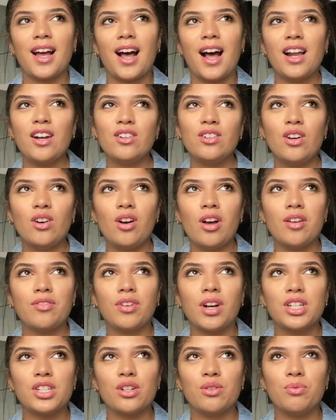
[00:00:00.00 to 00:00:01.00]
I don't know if
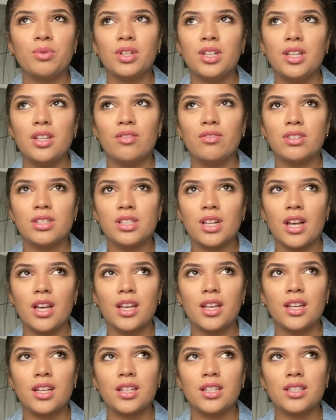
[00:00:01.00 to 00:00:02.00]
I should really even
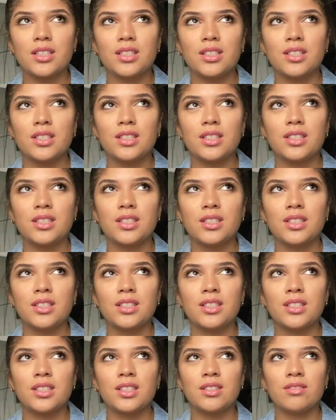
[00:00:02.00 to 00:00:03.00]
say it.
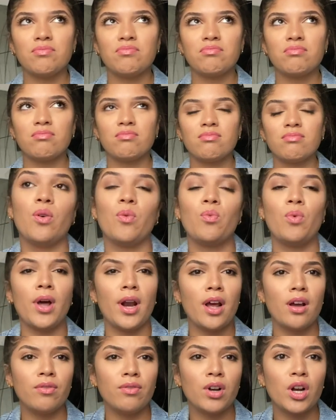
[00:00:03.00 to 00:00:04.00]

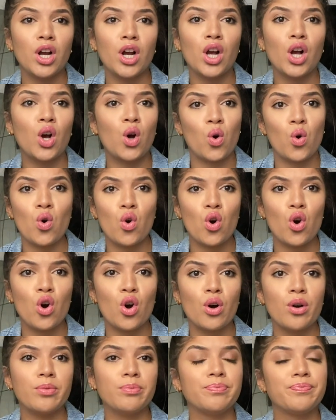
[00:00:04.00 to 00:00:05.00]
Whatever,
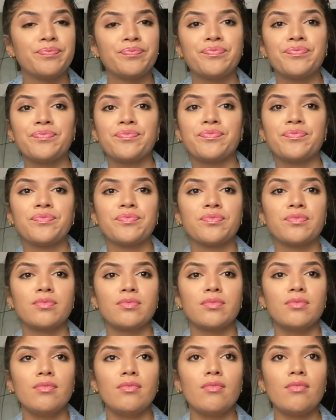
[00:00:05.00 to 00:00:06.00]
cool.
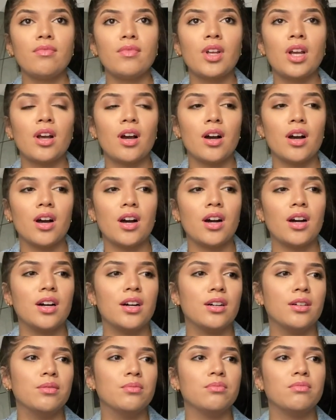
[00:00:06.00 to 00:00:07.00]

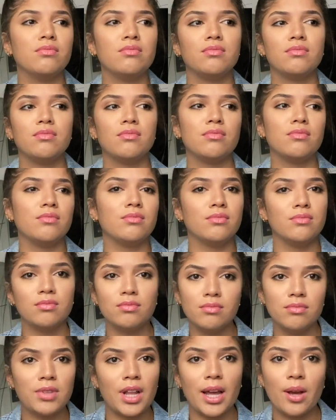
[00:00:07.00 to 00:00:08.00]

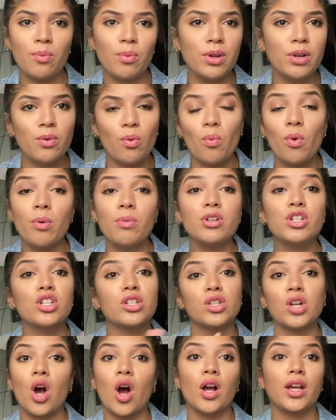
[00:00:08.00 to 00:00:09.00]
Like we were
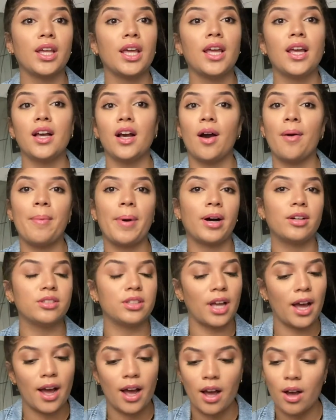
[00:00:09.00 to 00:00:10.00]
just talking about
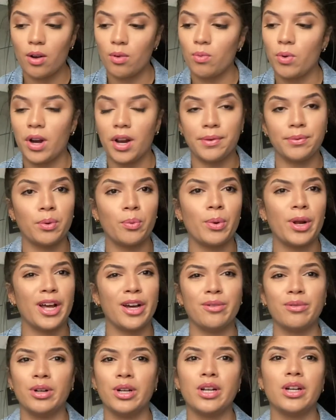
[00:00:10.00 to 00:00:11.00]
that,
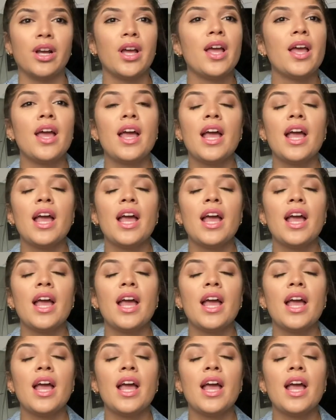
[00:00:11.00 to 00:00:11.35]
whatever.